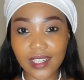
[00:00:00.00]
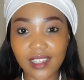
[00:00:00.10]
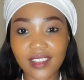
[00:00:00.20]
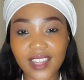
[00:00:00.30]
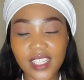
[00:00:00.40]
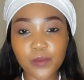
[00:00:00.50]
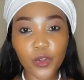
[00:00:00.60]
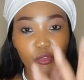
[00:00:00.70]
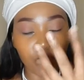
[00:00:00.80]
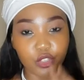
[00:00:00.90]
that
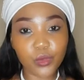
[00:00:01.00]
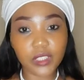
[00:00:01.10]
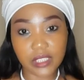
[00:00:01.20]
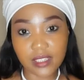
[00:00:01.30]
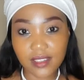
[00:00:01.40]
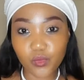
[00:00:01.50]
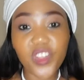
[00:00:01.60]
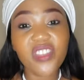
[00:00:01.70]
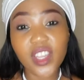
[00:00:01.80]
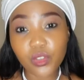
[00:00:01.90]
spiritualness
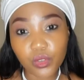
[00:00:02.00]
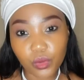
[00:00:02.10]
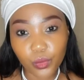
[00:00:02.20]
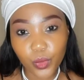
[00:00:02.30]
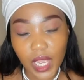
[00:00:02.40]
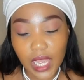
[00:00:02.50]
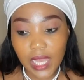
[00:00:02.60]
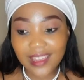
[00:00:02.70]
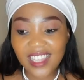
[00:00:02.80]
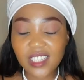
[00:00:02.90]
within you,
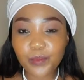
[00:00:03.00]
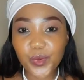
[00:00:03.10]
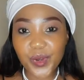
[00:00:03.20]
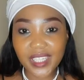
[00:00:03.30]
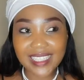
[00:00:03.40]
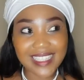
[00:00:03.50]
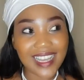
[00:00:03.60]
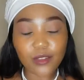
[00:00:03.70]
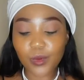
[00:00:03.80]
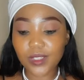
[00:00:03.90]
that spirit
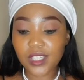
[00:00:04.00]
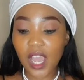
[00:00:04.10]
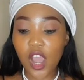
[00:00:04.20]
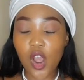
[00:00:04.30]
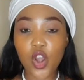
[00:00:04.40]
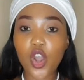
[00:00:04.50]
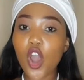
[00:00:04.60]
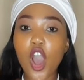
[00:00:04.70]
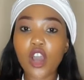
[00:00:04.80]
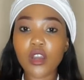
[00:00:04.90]
that was
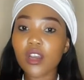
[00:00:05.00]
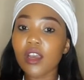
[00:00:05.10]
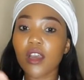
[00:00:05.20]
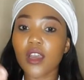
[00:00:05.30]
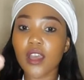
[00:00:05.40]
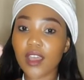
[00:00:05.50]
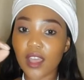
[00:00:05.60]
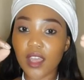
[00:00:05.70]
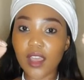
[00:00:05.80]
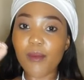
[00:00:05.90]
long
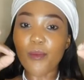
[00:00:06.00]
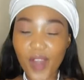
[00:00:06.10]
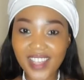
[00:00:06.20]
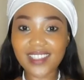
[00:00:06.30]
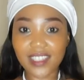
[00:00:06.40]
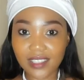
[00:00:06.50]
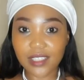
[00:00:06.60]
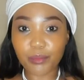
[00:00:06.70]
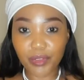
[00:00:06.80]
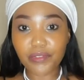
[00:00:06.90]
present
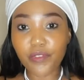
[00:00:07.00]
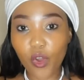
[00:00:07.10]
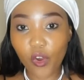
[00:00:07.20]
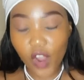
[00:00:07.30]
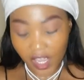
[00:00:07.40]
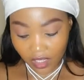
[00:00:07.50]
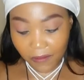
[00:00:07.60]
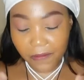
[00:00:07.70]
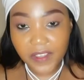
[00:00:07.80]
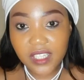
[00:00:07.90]
before your
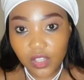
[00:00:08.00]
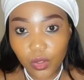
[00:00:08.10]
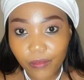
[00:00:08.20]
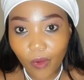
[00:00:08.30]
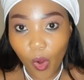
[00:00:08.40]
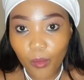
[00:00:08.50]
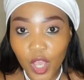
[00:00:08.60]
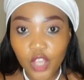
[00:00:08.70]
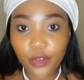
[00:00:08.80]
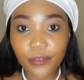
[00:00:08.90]
physical form,
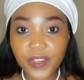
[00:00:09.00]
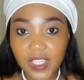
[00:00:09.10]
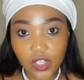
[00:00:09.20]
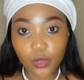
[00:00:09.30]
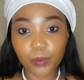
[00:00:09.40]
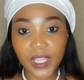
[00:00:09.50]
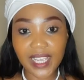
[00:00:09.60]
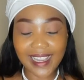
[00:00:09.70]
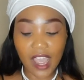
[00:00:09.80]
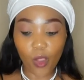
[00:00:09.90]
your physical
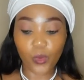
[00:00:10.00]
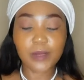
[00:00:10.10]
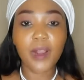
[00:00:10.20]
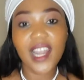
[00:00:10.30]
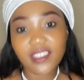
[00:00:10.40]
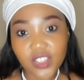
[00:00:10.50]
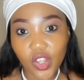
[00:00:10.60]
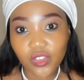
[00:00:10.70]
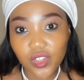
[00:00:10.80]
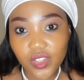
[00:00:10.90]
being was placed
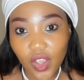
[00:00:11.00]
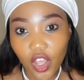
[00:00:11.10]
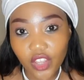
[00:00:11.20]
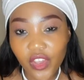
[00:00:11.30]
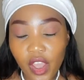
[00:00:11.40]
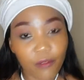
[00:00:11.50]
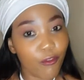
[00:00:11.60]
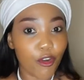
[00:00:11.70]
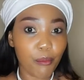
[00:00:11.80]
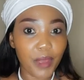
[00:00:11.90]
on this earth
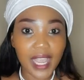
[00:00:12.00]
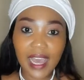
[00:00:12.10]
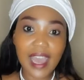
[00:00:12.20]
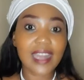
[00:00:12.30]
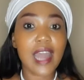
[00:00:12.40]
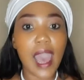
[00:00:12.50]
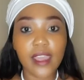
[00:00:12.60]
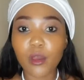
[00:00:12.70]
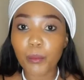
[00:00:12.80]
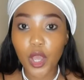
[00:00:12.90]
for a bigger and
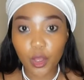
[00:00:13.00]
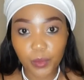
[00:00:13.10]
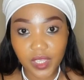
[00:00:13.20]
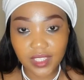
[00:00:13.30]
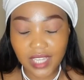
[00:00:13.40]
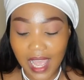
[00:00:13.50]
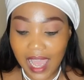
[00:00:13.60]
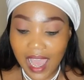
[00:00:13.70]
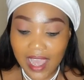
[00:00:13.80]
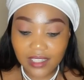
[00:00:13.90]
higher purpose.
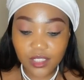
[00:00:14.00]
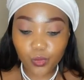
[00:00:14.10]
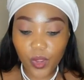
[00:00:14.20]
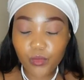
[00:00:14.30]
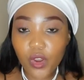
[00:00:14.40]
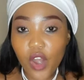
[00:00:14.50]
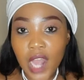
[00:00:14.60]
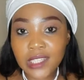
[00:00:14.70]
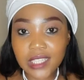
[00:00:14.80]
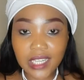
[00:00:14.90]
And when we're
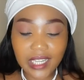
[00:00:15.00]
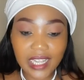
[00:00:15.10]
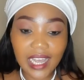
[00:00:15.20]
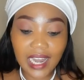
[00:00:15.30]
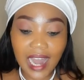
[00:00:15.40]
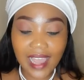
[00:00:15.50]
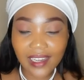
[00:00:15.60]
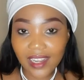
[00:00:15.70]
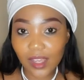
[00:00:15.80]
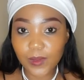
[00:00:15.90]
constantly
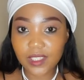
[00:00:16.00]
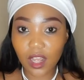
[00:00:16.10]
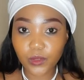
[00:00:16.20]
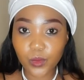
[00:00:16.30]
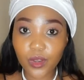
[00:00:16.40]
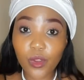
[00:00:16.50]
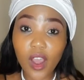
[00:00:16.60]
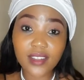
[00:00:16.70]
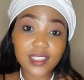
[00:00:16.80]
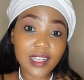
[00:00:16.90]
aligning ourselves, when we're
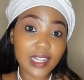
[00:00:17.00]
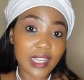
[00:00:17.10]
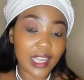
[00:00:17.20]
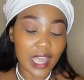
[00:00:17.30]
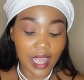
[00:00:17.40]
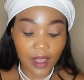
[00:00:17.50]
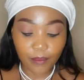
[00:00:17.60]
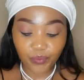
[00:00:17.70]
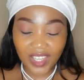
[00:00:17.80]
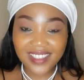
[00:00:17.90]
constantly
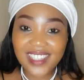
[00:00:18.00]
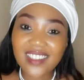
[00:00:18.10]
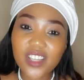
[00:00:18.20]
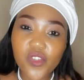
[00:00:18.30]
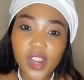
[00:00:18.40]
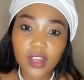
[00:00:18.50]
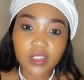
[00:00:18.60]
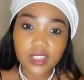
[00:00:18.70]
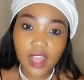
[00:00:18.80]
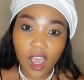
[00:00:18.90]
centering
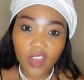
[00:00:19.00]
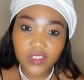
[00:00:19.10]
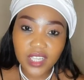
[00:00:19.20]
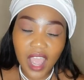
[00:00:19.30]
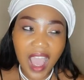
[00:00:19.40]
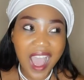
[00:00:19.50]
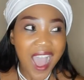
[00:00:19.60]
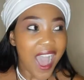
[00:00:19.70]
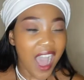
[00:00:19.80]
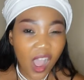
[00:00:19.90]
ourselves,
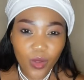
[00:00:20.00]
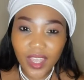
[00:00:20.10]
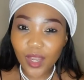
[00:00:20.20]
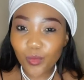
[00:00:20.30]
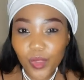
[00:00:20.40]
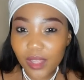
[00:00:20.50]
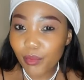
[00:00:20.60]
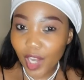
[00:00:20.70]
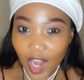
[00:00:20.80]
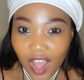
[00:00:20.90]
how can we be
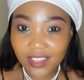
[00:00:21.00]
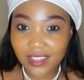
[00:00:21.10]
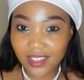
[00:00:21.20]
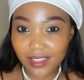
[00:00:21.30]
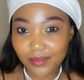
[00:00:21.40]
lost?